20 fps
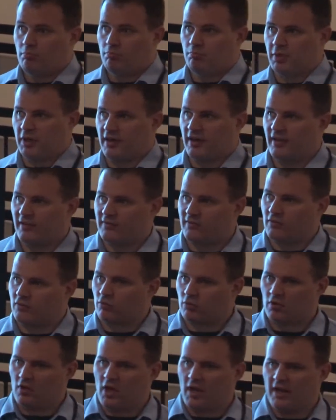but it has this
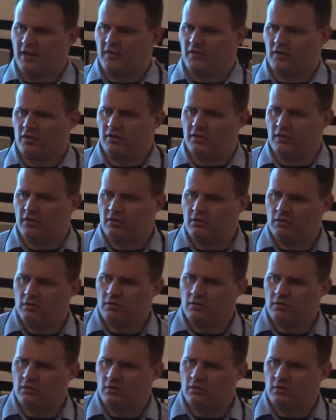reliance on